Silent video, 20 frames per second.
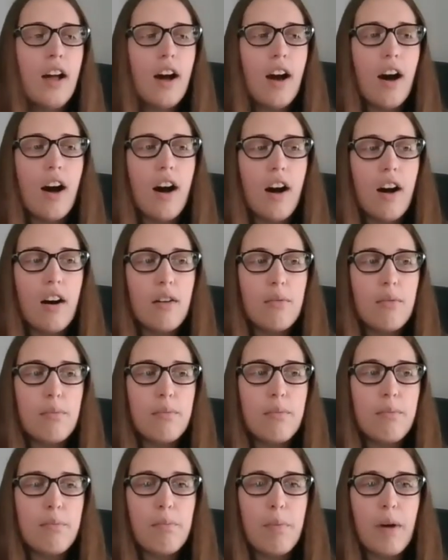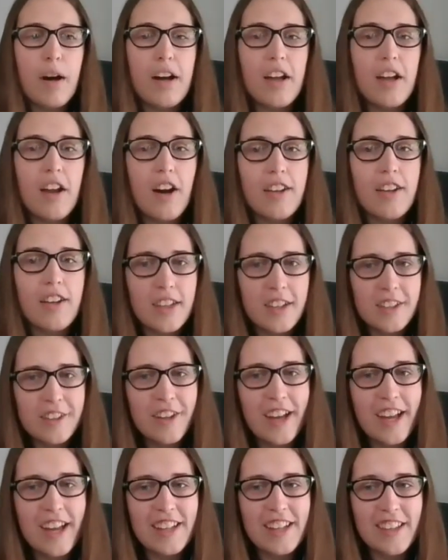But on the other
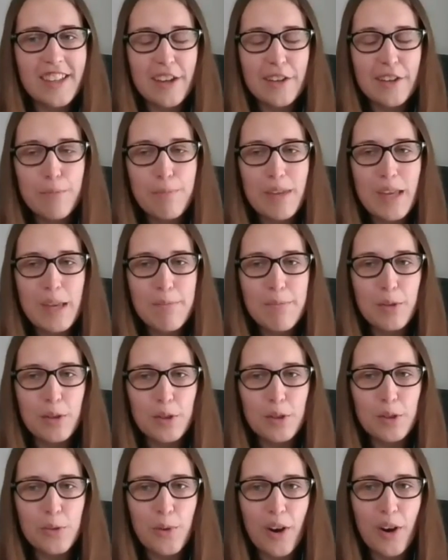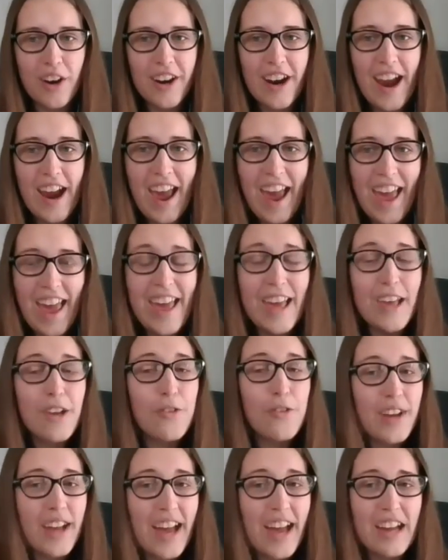hand, there are people who are
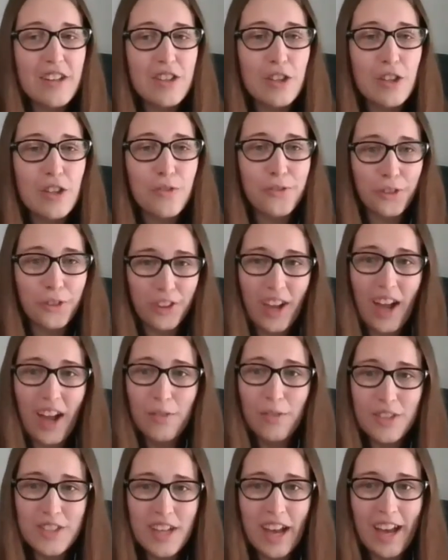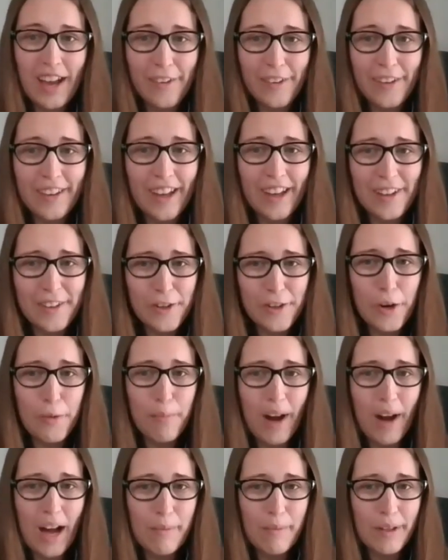angry at her for not retiring under
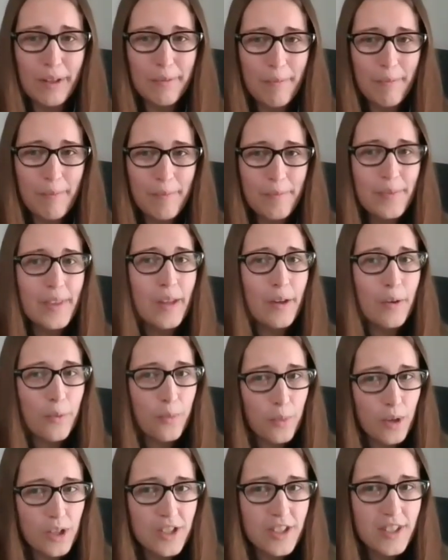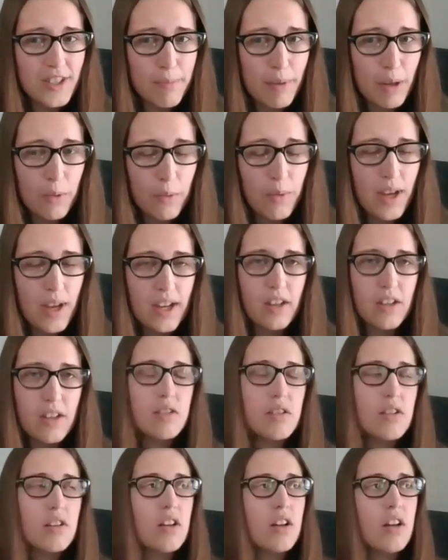Obama, which is a bit weird.
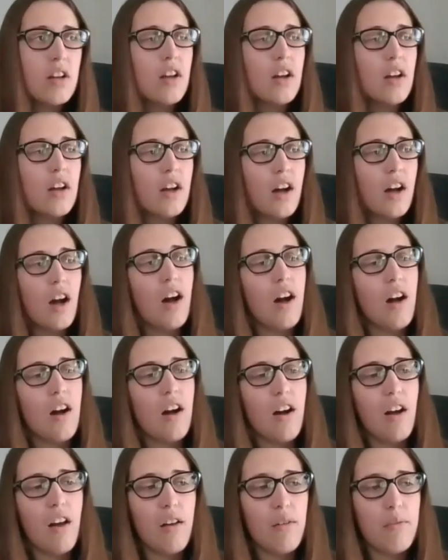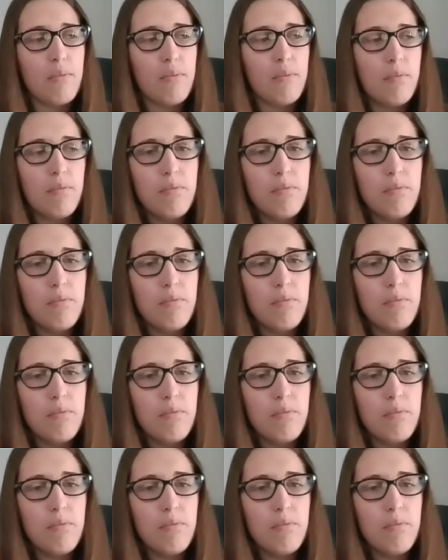But